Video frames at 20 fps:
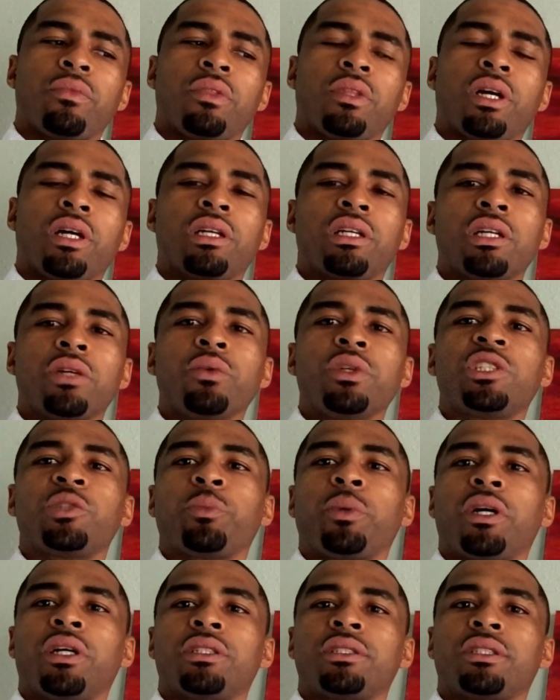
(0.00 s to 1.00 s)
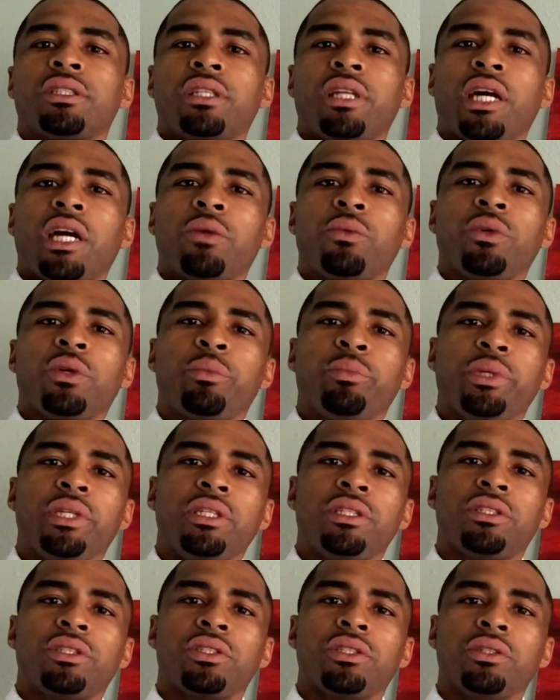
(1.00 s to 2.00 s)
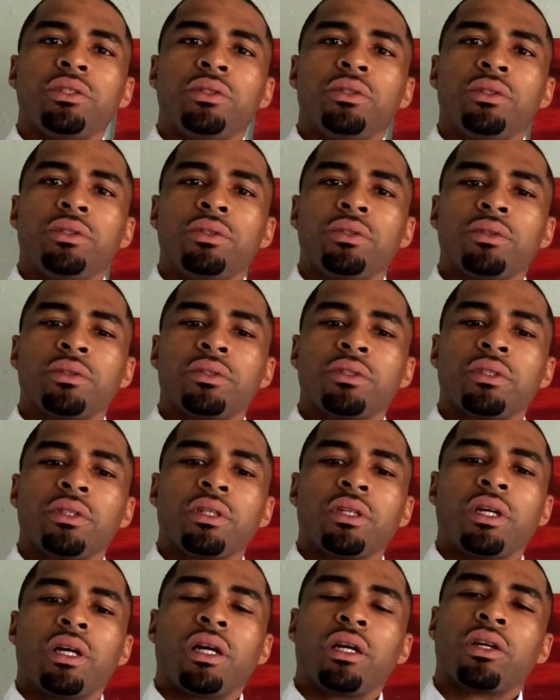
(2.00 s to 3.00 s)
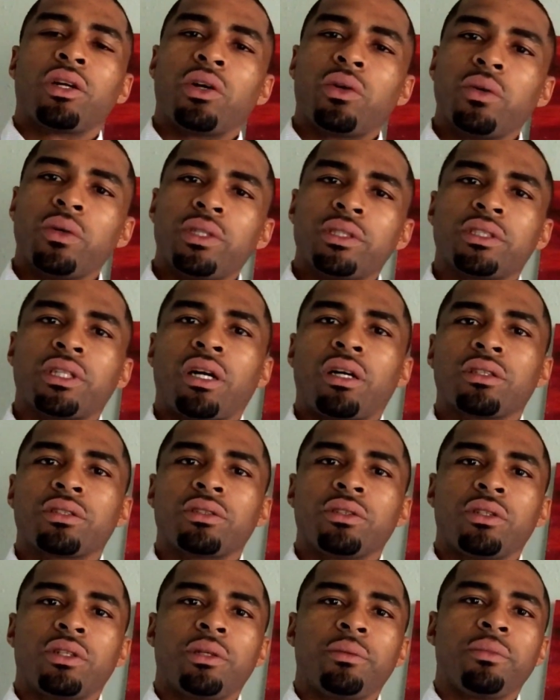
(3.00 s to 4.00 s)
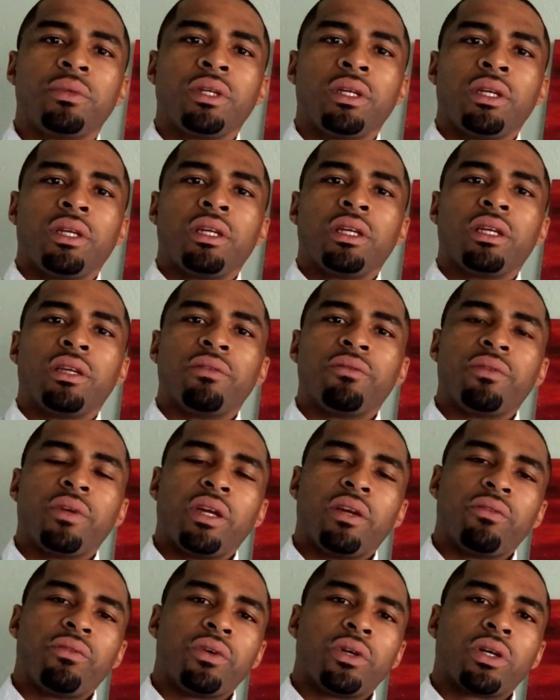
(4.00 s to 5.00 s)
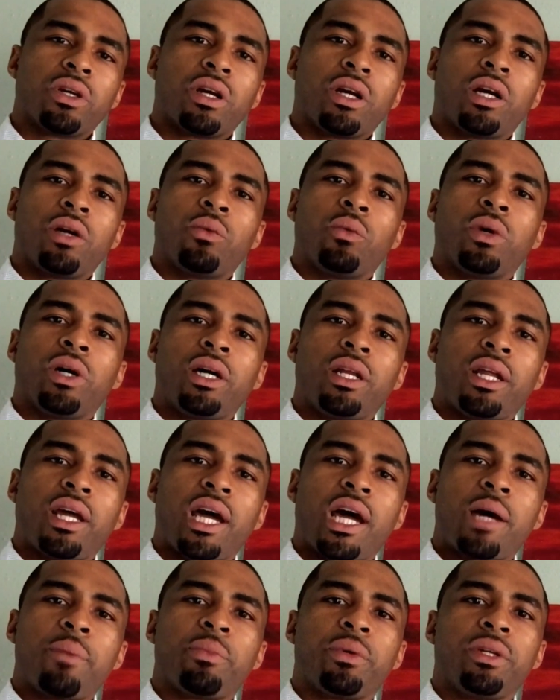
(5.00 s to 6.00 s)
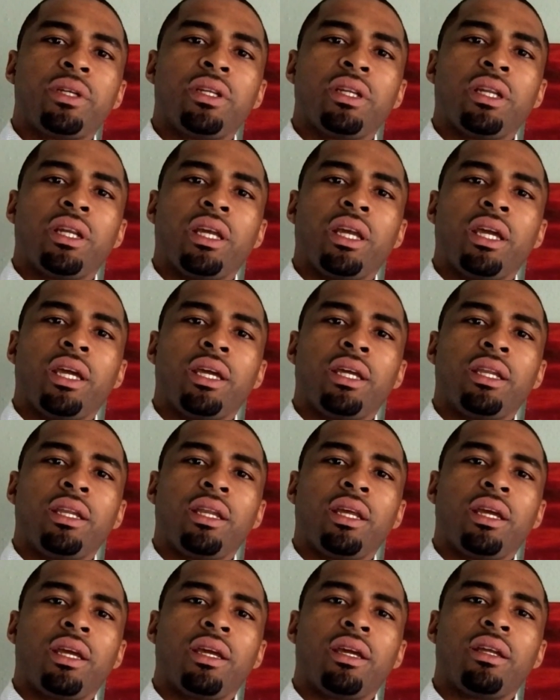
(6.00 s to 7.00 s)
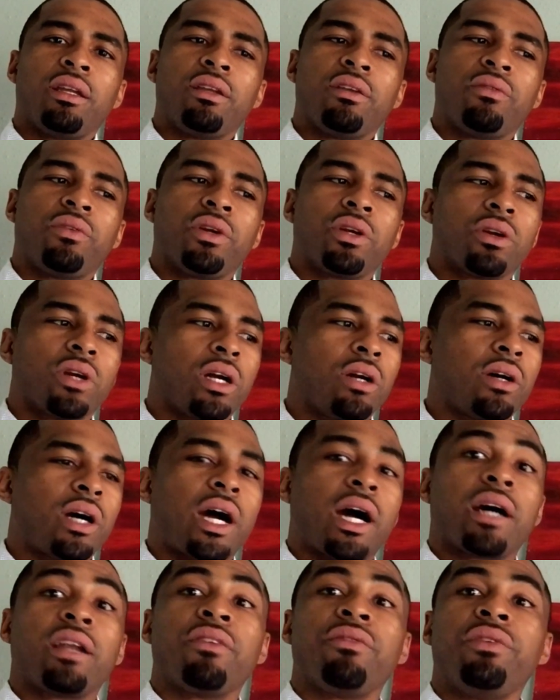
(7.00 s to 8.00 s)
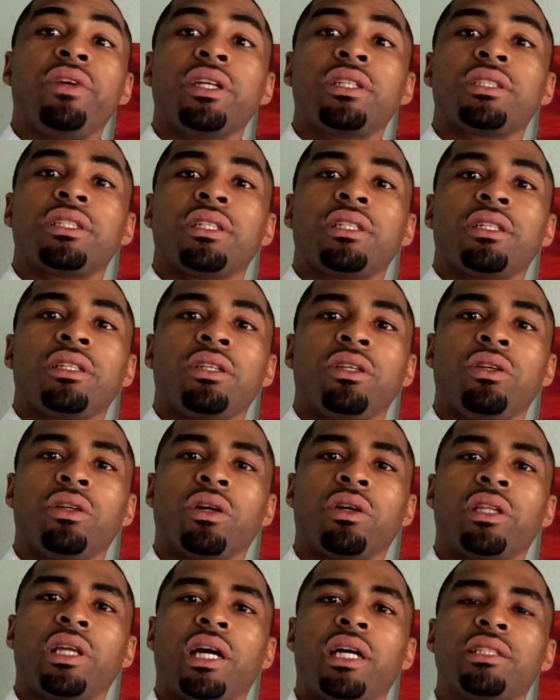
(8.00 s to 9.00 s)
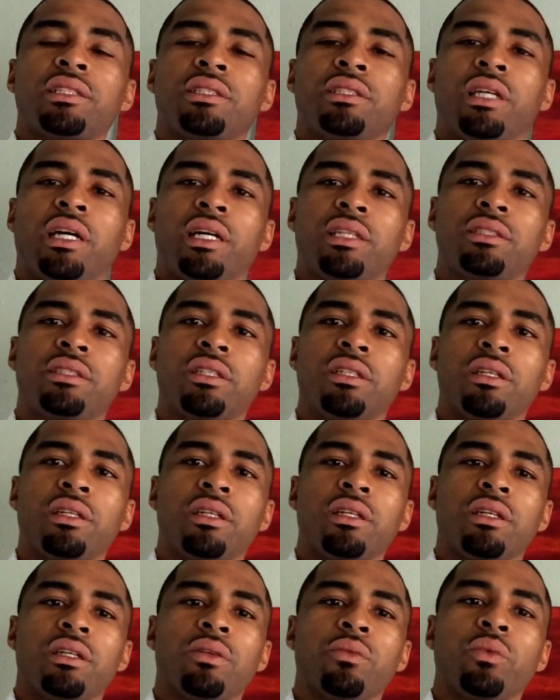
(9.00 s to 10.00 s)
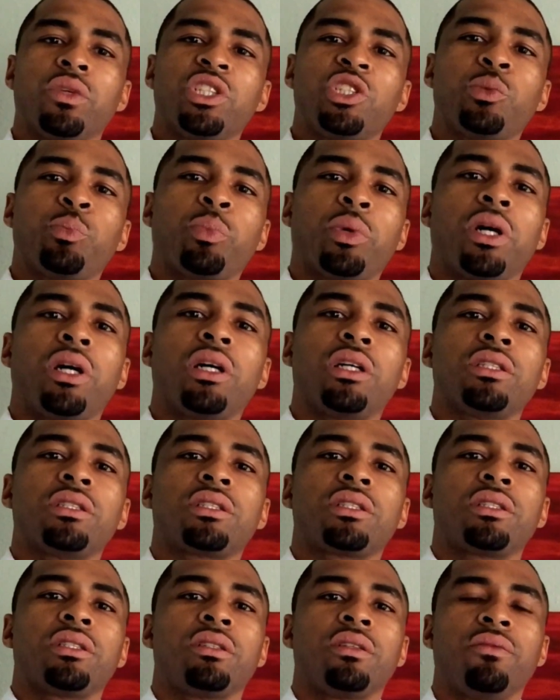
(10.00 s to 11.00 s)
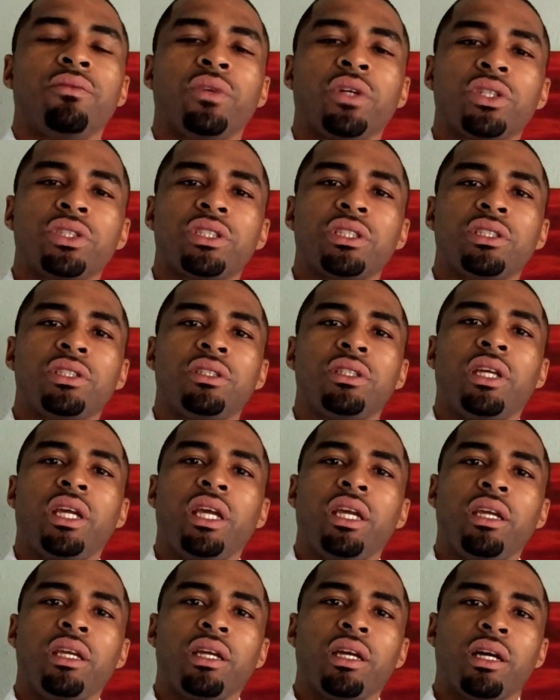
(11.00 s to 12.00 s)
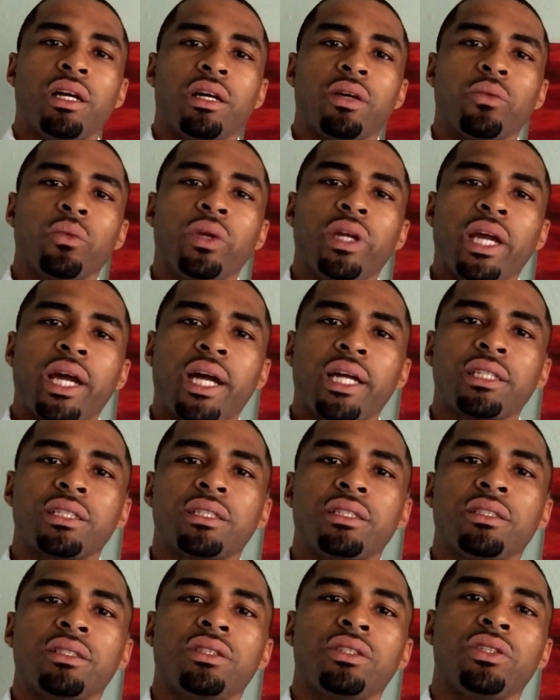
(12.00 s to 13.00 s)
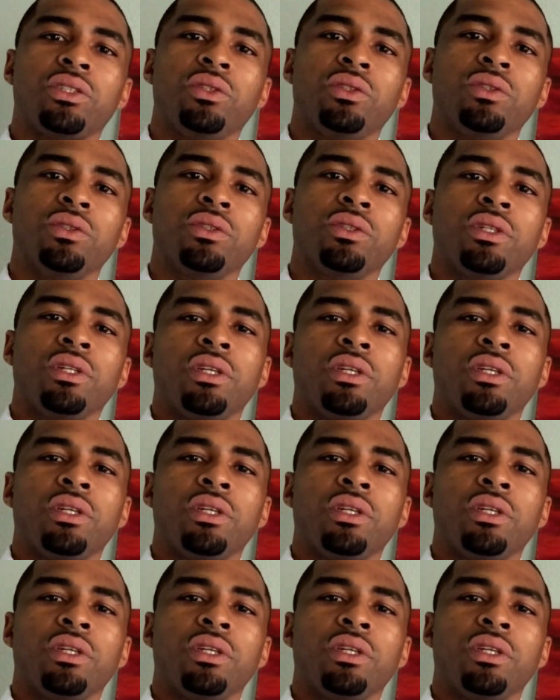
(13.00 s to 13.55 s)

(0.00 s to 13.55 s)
a good response to that would be to go and talk to him, and figure out what happened, and figure out how to fix it. That's the response versus a reaction to